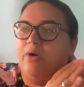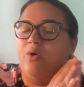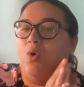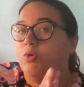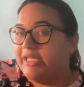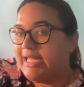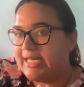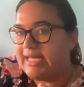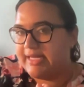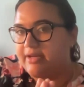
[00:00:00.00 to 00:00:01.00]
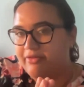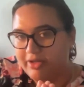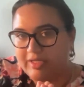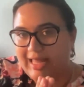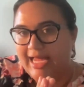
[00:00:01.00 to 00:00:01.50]
are only asking for
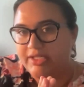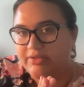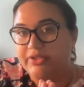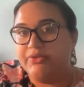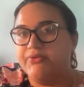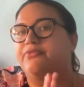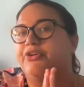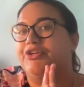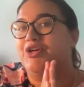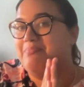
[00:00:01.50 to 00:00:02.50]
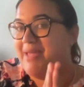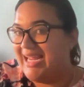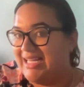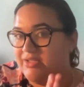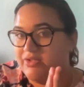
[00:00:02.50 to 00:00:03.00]
the lagged views for your
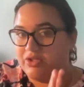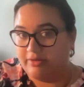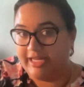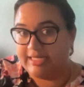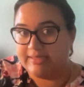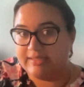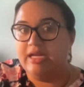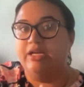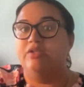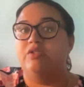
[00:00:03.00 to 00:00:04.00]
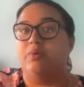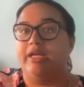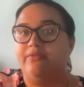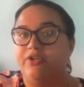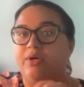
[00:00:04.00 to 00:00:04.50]
main service. So
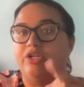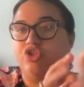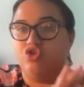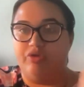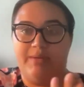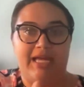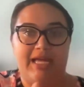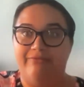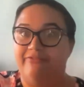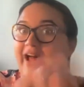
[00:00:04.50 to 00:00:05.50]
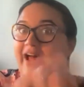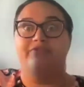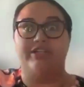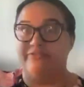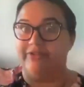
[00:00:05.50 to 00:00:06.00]
if you are streaming 5
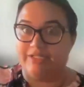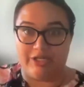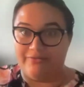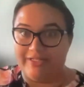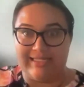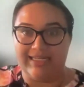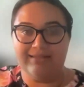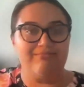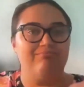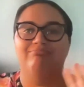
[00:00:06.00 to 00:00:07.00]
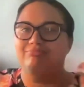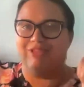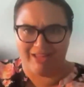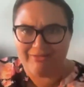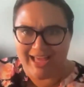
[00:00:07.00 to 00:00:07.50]
different services,
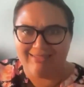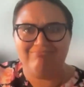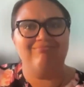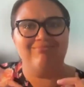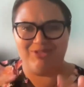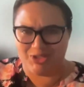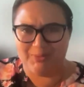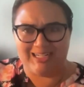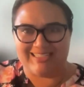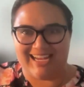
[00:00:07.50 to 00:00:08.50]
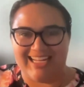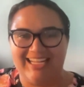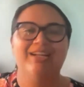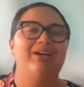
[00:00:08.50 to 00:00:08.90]
love that. Super exciting.